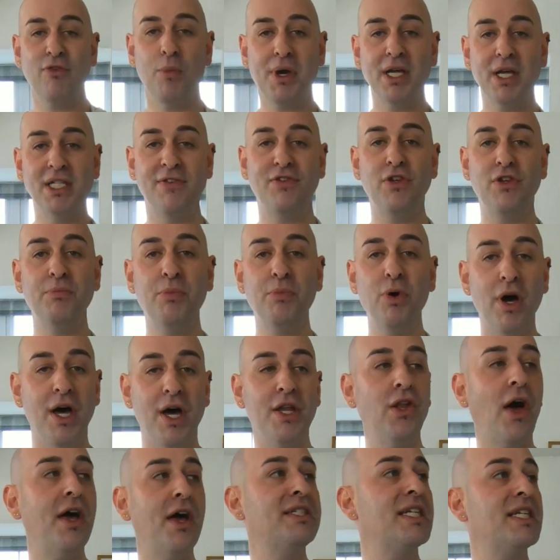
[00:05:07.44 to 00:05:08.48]
because if you put a
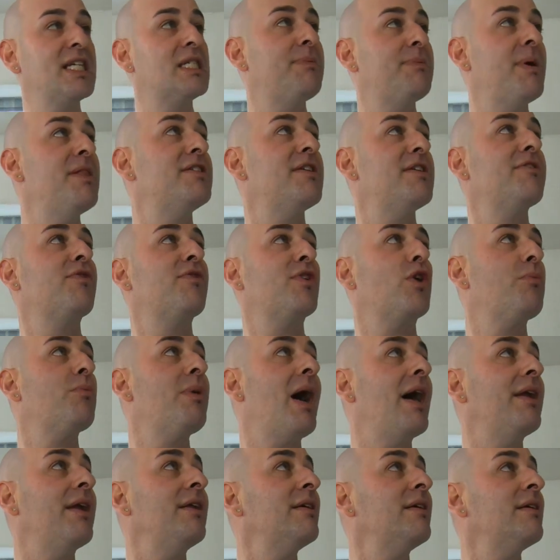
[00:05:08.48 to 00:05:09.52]
nice expensive griddle
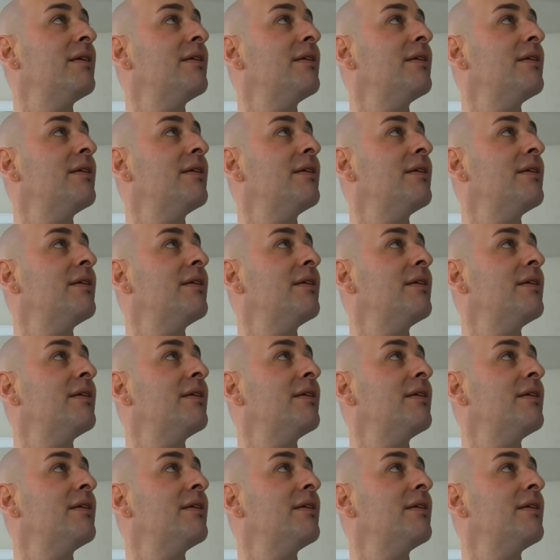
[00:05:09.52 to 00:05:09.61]
pan